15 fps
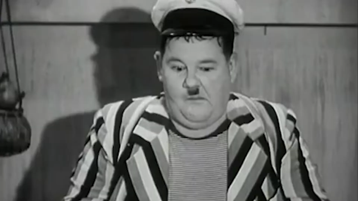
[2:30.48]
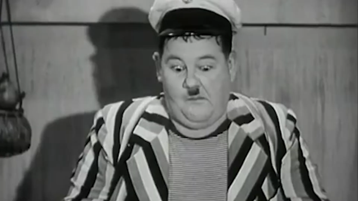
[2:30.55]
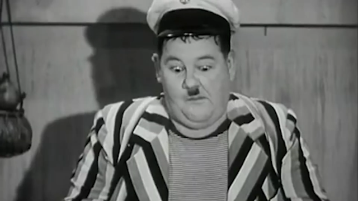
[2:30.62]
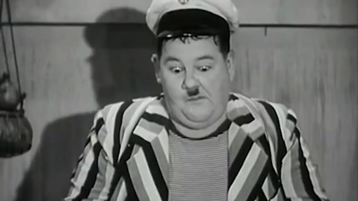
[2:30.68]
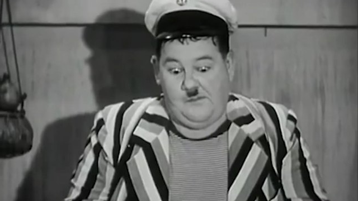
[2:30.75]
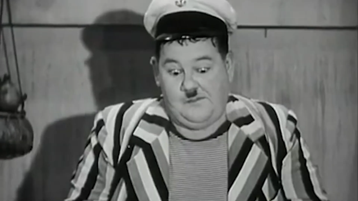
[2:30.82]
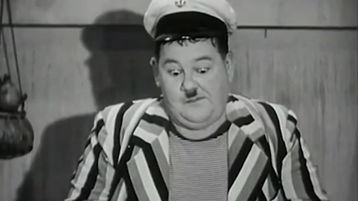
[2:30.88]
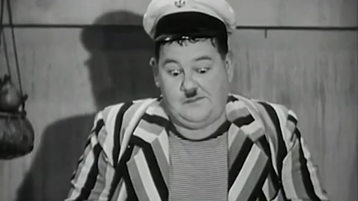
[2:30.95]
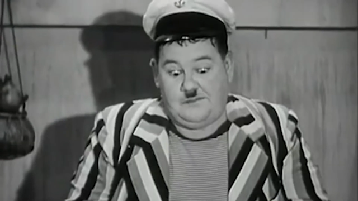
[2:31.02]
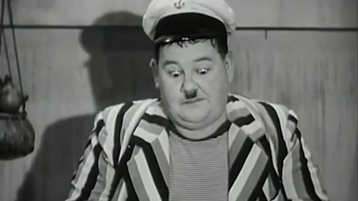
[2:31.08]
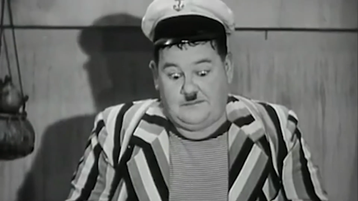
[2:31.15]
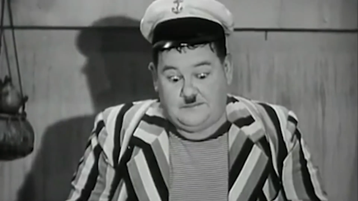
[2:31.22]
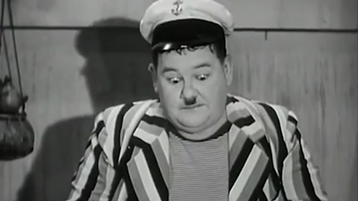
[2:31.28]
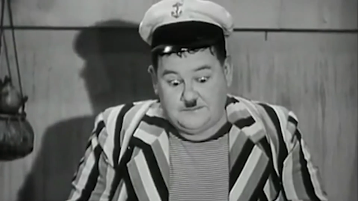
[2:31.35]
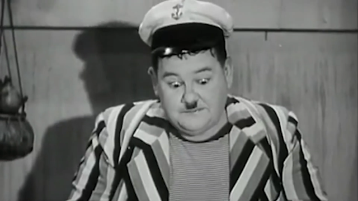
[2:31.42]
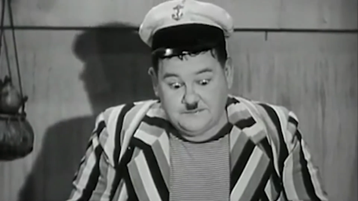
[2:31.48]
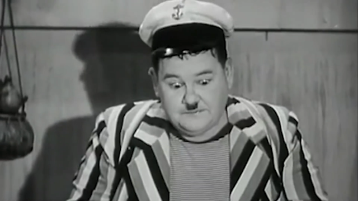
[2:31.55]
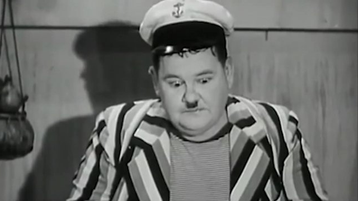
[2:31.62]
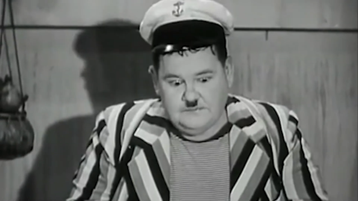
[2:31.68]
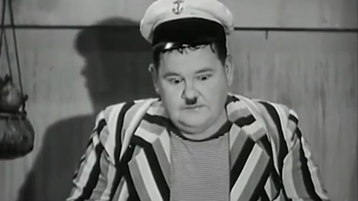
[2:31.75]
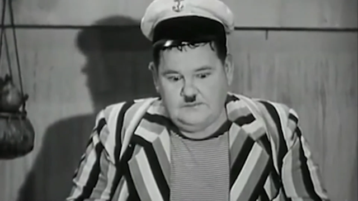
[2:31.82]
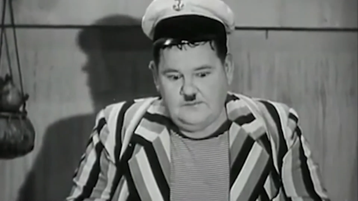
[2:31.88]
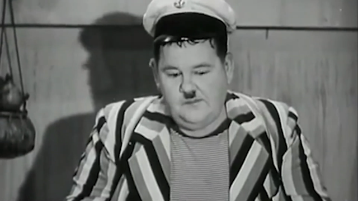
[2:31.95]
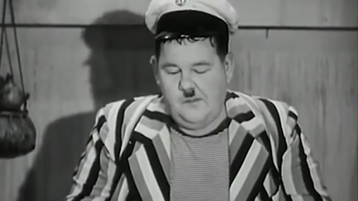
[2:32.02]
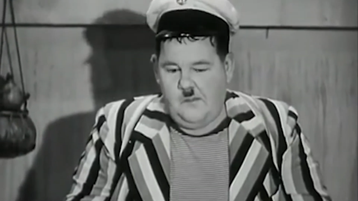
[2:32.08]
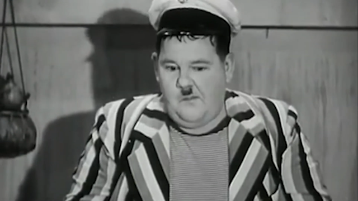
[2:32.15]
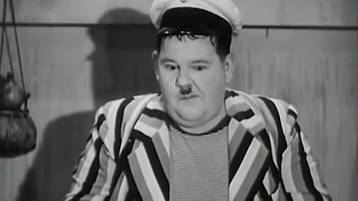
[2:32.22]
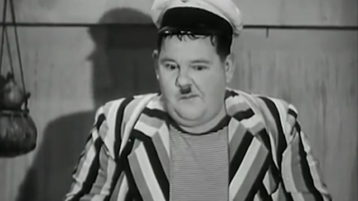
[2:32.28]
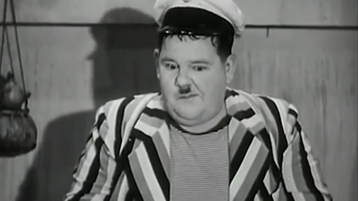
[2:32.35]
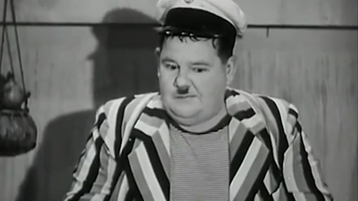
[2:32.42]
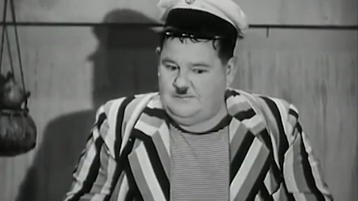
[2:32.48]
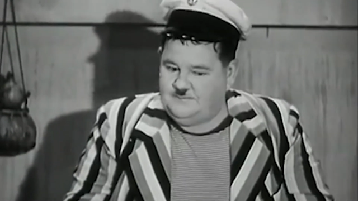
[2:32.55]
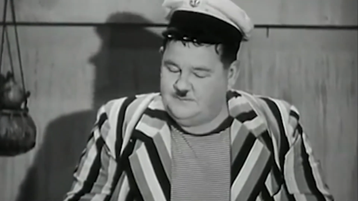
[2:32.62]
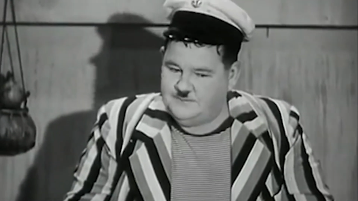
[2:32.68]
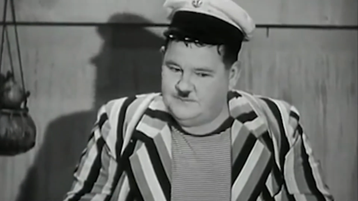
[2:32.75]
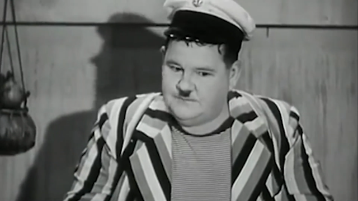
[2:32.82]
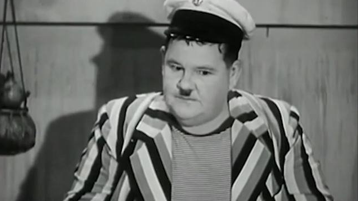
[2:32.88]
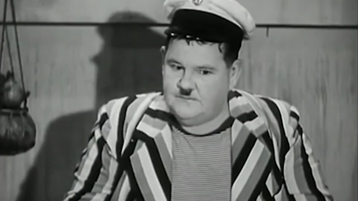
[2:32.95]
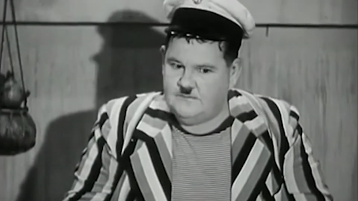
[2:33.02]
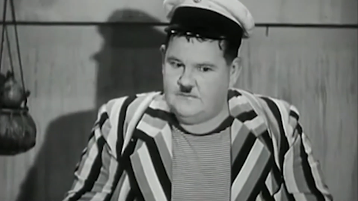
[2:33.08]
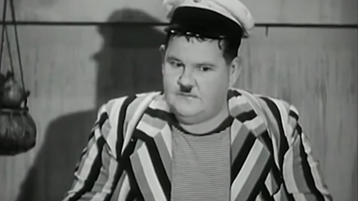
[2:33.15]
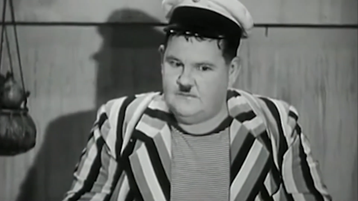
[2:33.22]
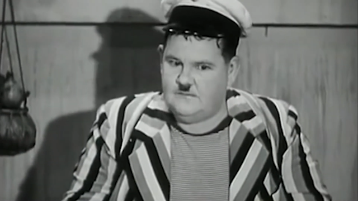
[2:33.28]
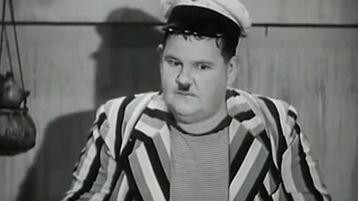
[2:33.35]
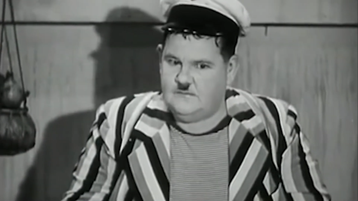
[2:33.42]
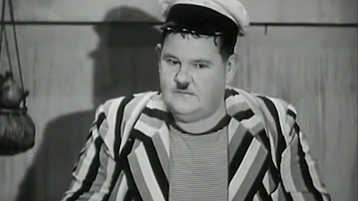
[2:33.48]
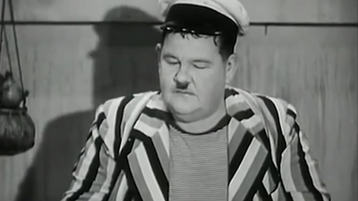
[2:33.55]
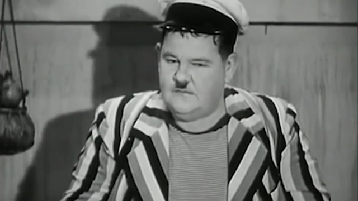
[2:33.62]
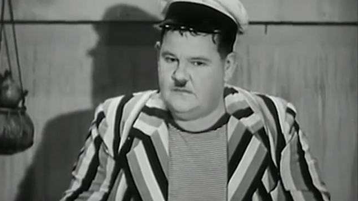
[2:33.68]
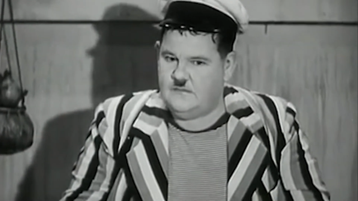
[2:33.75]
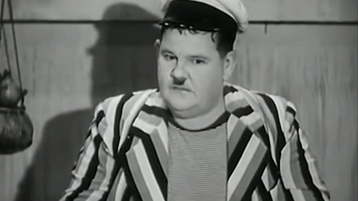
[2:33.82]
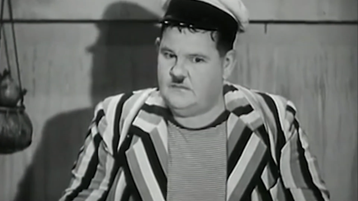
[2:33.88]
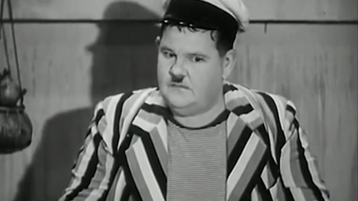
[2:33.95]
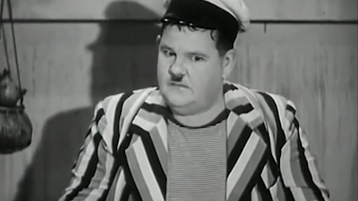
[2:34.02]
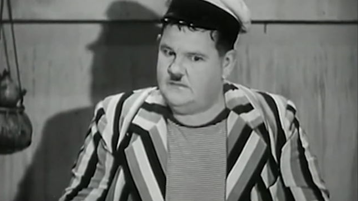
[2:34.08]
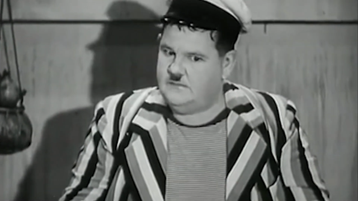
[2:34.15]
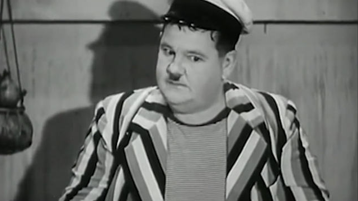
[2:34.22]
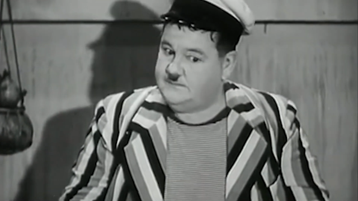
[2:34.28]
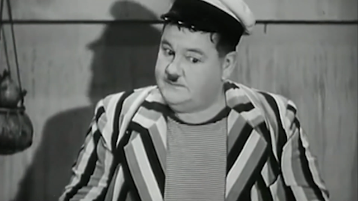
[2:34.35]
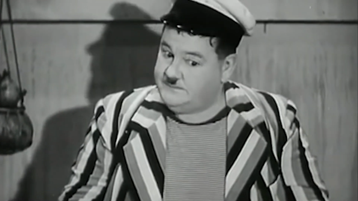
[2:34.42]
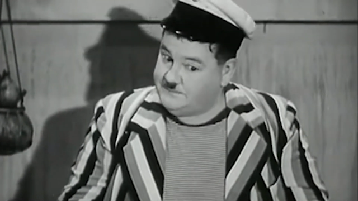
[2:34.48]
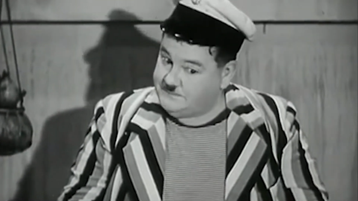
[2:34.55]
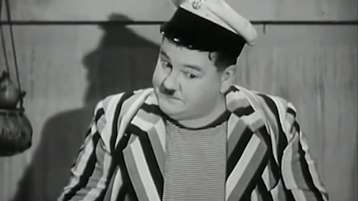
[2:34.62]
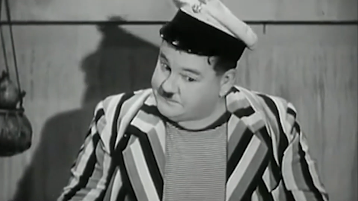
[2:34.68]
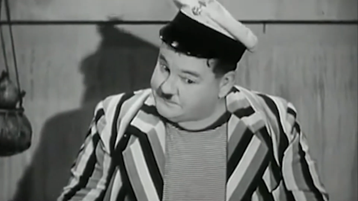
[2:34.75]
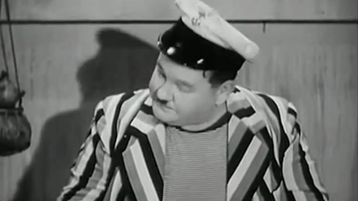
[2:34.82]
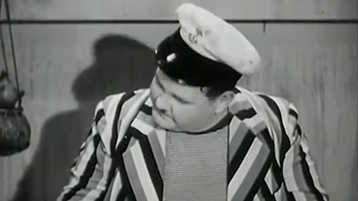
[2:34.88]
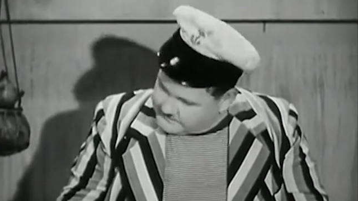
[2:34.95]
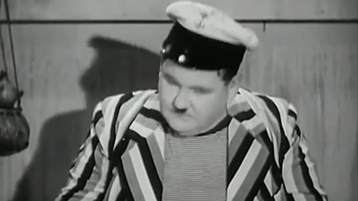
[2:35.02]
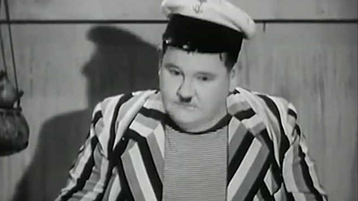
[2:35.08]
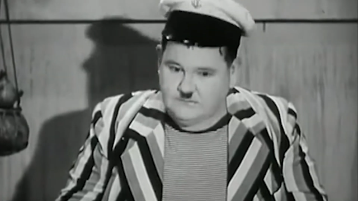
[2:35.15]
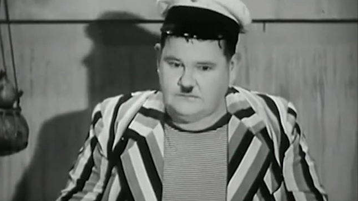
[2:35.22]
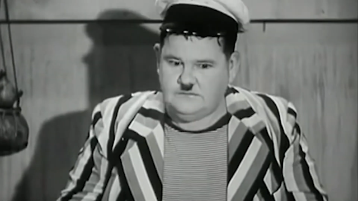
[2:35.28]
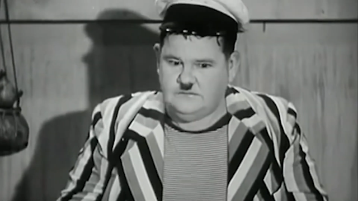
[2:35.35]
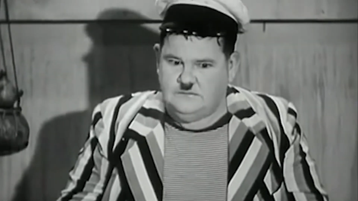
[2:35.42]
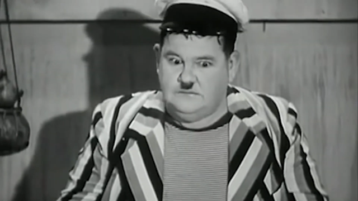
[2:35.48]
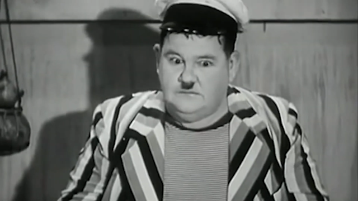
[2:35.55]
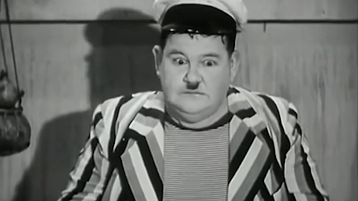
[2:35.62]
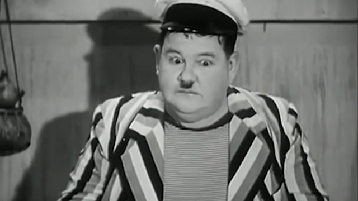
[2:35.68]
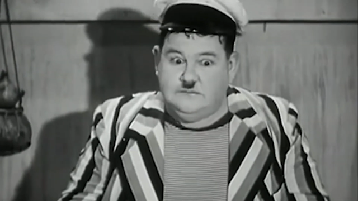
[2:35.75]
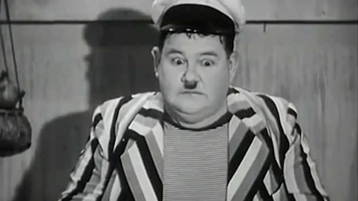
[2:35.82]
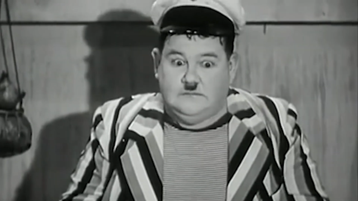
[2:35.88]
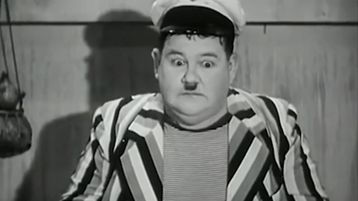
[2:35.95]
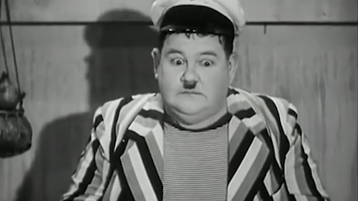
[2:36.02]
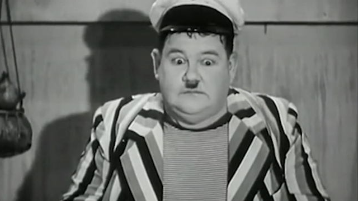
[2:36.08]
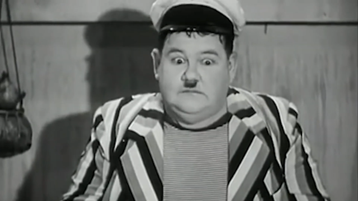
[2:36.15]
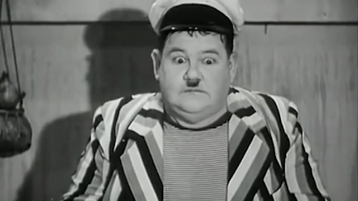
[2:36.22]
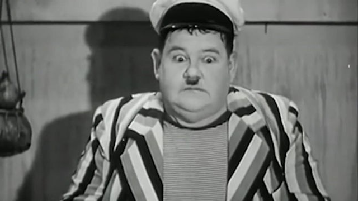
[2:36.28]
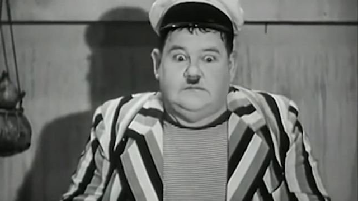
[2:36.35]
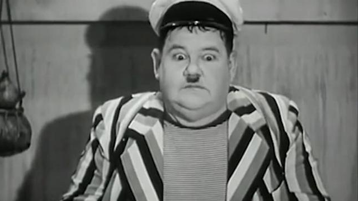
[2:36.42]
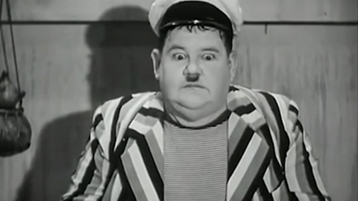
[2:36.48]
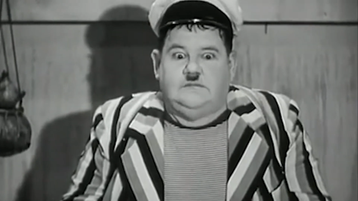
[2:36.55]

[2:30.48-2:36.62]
Nobody speaks.